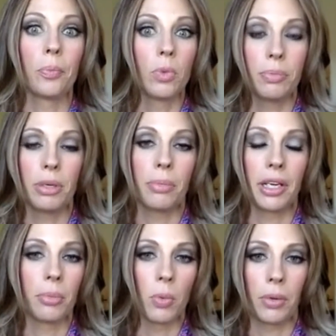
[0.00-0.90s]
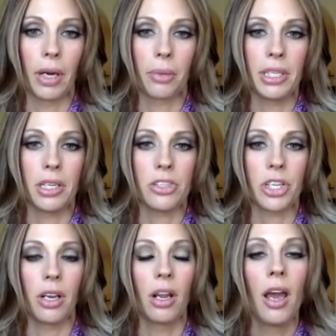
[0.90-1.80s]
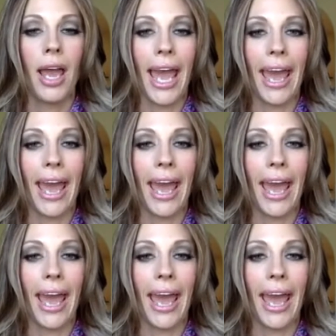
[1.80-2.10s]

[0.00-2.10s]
would be my number one recommendation.